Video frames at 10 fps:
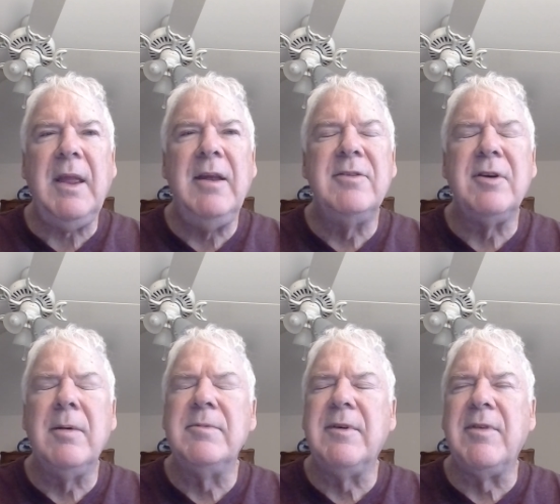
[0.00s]
In
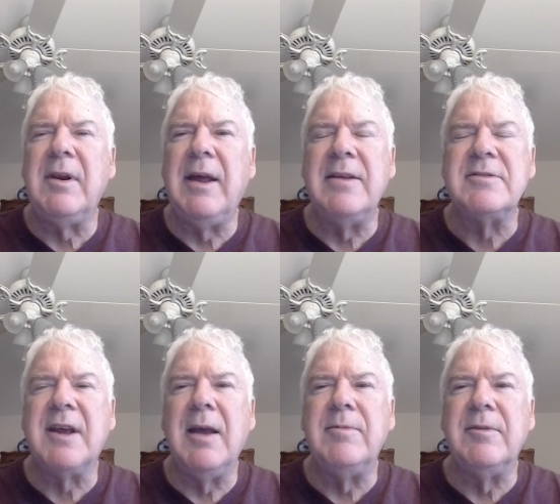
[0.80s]
terms of the
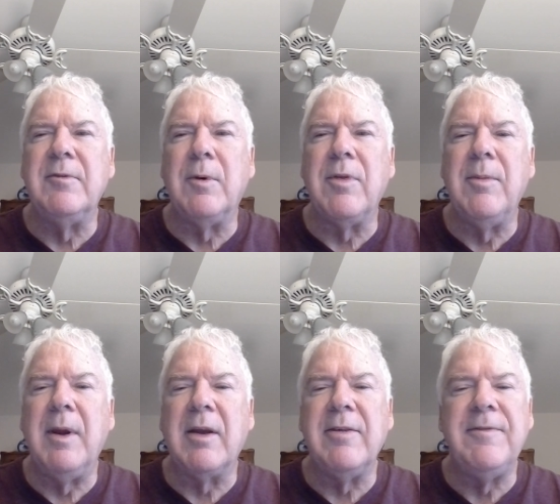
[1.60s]
landscapes of North
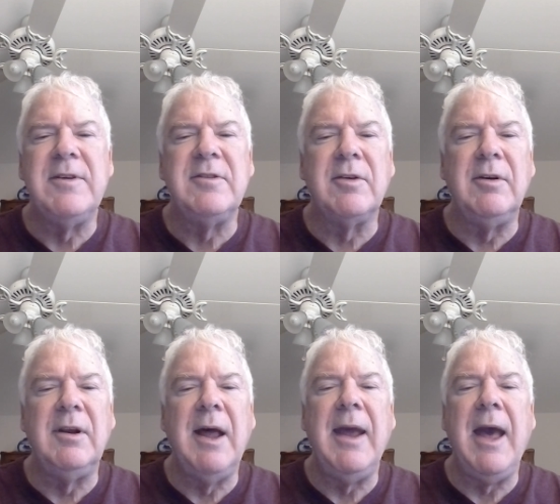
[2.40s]
America and the physical
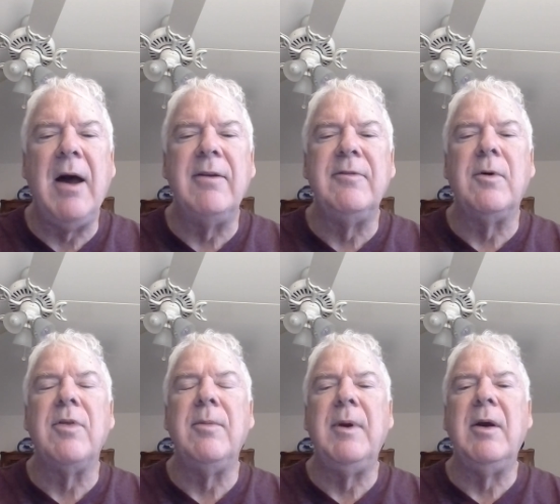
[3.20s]
layout of North
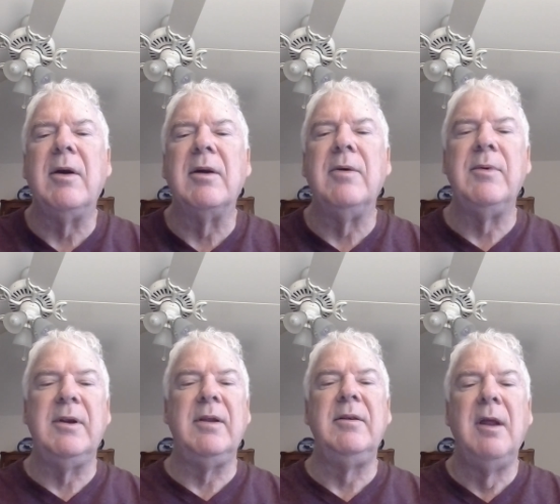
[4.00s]
America, when
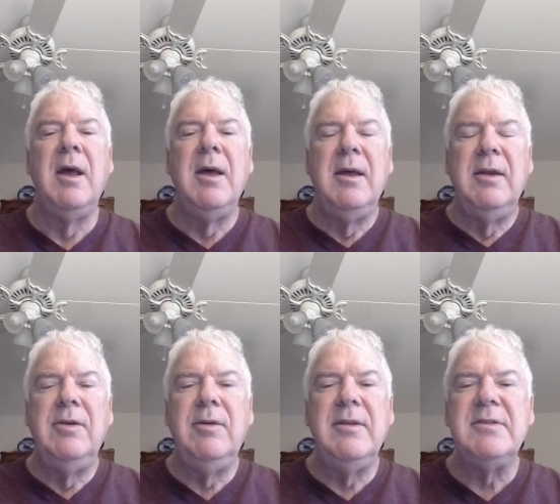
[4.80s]
I
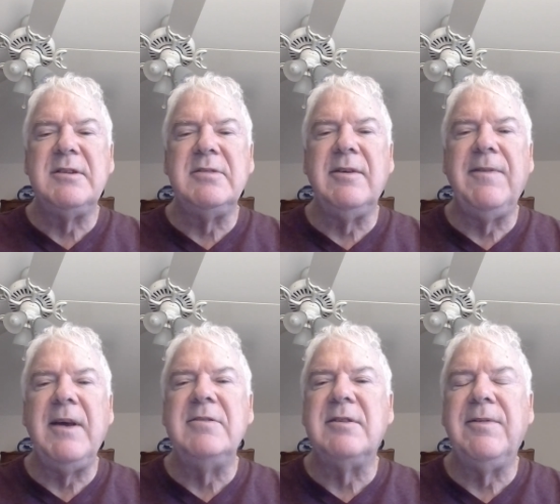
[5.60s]
do this as a
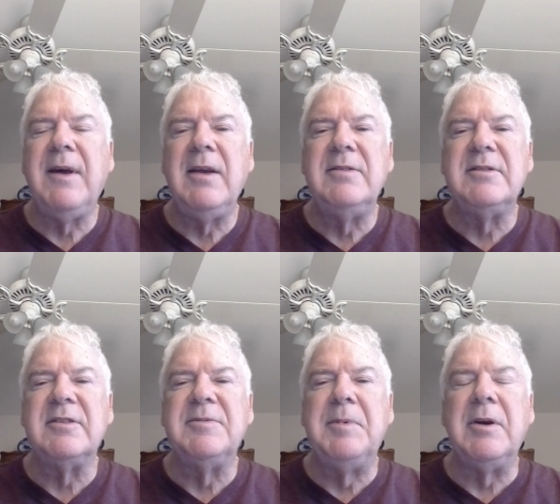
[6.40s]
face-to-face
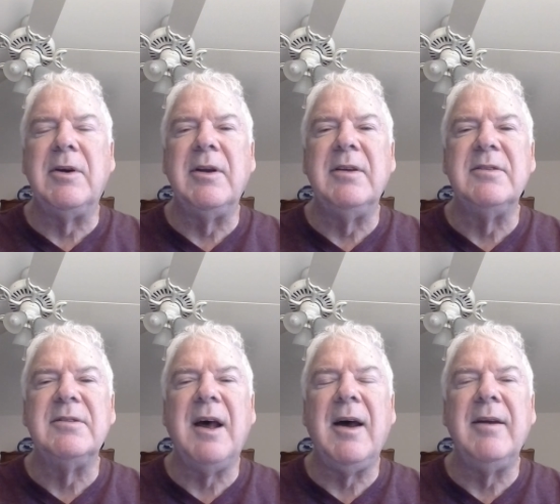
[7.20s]
experience,
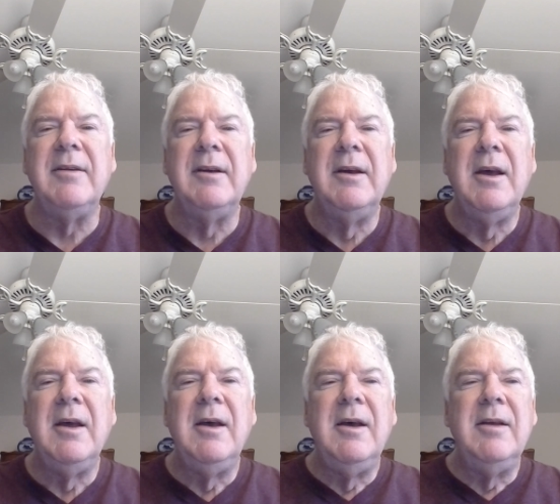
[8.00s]
I
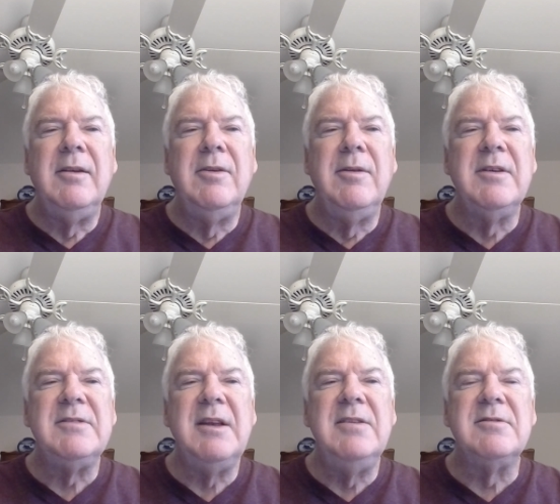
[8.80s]
do this
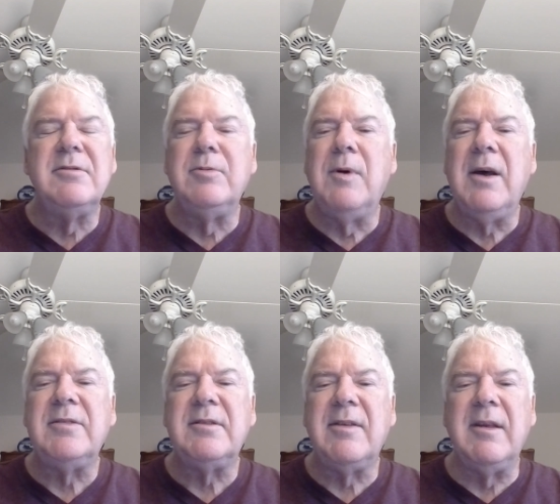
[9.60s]
east to
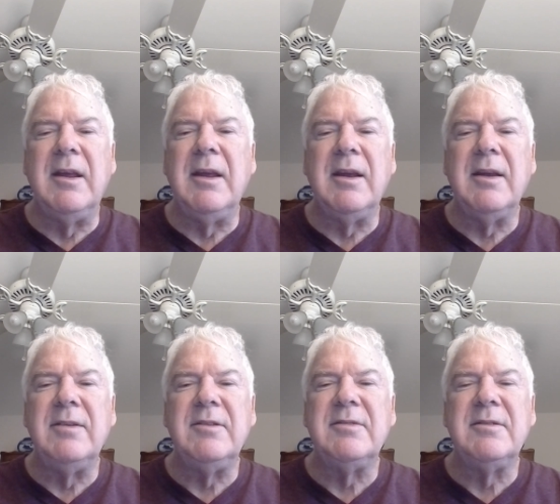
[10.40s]
west thing, and
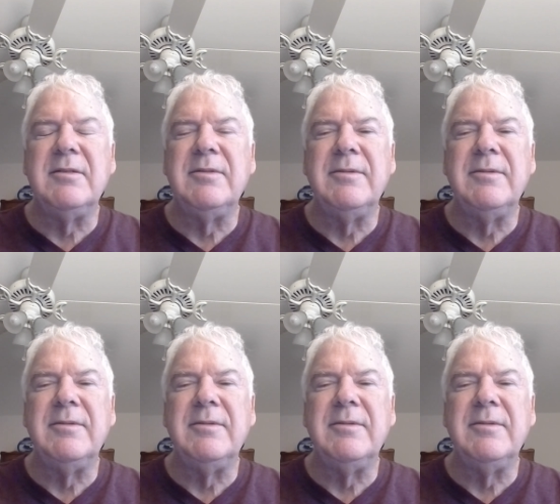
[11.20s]
just to